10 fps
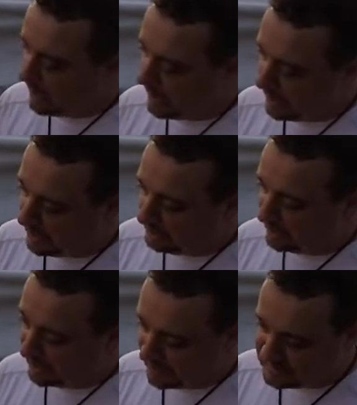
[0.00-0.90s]
and
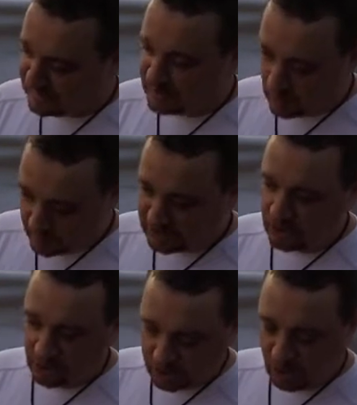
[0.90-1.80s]
that guy's going to swim in
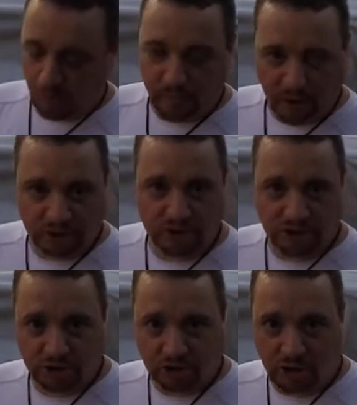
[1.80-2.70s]
circles a whole bunch and
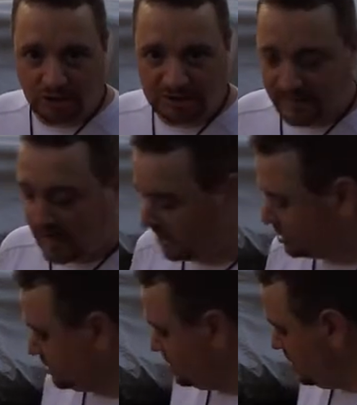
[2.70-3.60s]
should draw in some
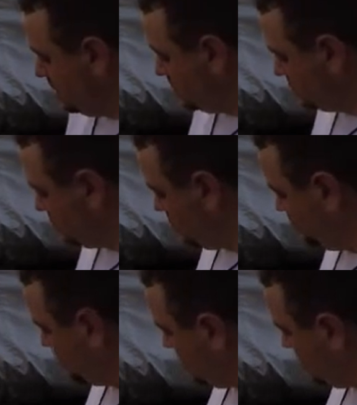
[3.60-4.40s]
action. So